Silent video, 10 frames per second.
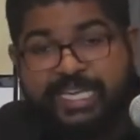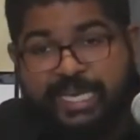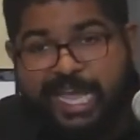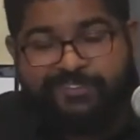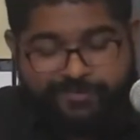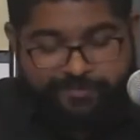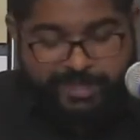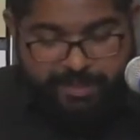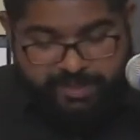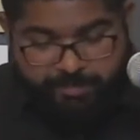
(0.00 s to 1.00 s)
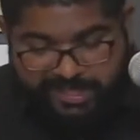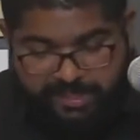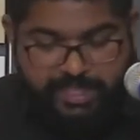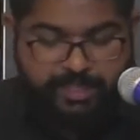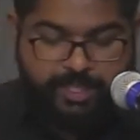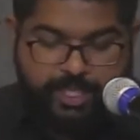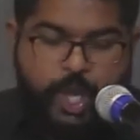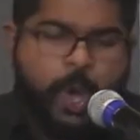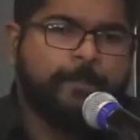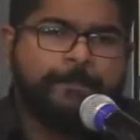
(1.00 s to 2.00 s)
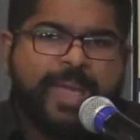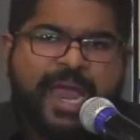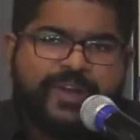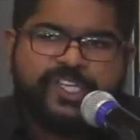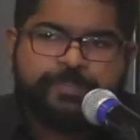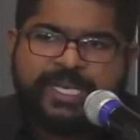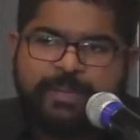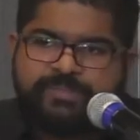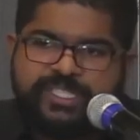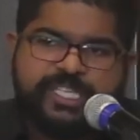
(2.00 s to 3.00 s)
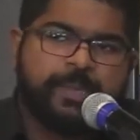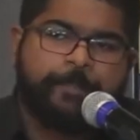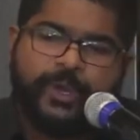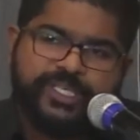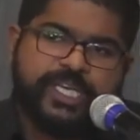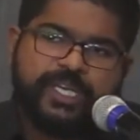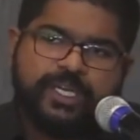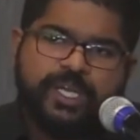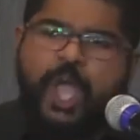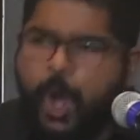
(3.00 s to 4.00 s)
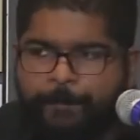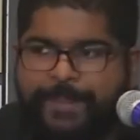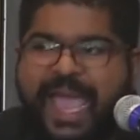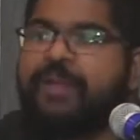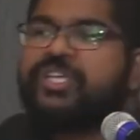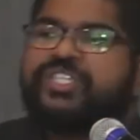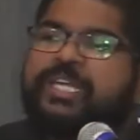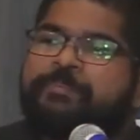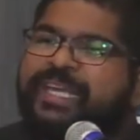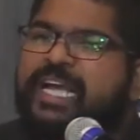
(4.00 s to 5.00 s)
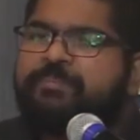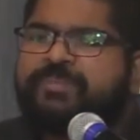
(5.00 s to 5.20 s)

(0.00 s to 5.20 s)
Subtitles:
life becomes messy, or marriage becomes disappointing, or parenting becomes